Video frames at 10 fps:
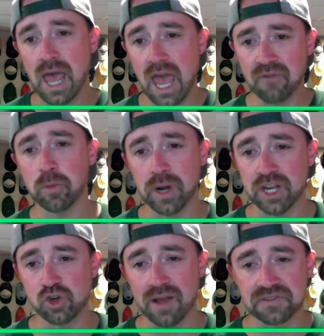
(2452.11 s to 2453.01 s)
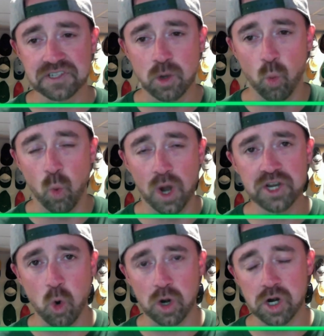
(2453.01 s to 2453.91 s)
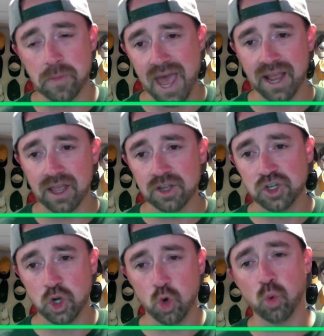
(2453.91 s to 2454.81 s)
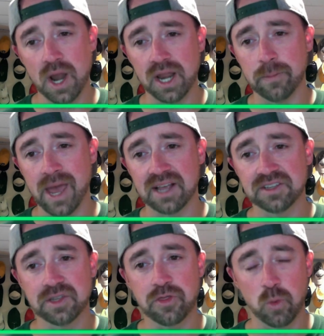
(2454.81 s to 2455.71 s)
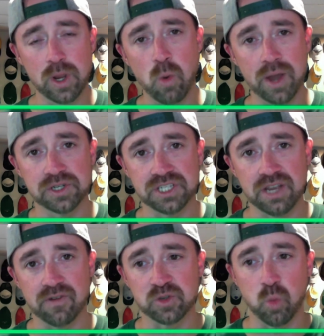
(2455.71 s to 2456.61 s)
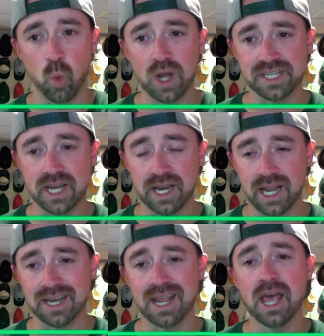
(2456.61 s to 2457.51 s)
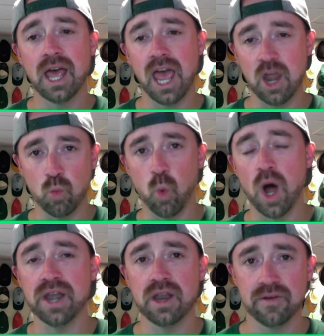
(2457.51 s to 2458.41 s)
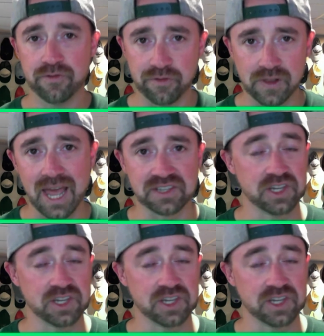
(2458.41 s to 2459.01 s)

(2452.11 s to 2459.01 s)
Everybody drafts 1 quarterback, 2 running backs, 3 wide receivers, 1 tight end, and 1 flex.